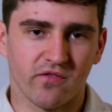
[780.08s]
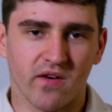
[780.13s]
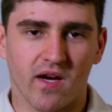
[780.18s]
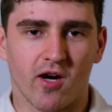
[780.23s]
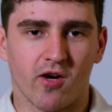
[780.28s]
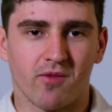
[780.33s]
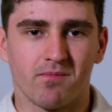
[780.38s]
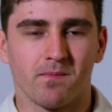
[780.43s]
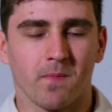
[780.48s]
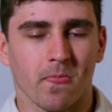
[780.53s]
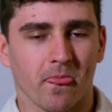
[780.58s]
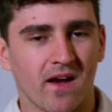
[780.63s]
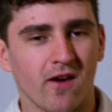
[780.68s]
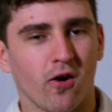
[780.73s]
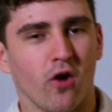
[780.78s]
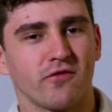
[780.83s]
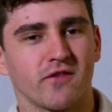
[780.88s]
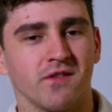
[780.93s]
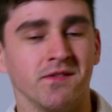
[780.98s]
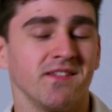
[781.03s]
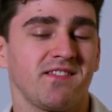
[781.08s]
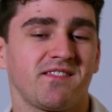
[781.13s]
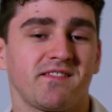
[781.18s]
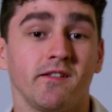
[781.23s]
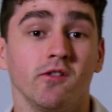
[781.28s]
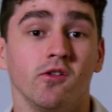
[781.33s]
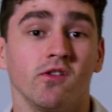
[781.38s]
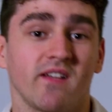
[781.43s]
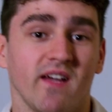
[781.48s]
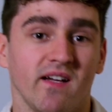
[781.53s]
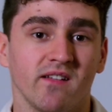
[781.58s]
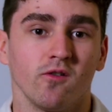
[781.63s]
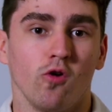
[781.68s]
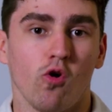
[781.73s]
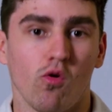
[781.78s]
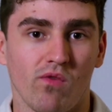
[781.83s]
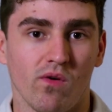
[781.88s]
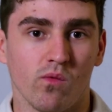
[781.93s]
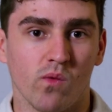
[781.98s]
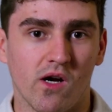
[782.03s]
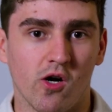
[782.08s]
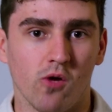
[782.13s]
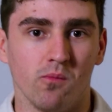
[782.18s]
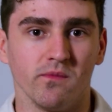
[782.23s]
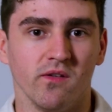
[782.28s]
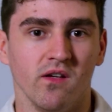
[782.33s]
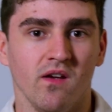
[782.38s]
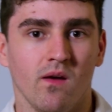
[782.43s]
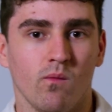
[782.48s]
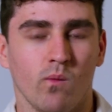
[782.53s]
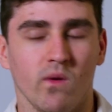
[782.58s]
fair, I often still get overwhelmed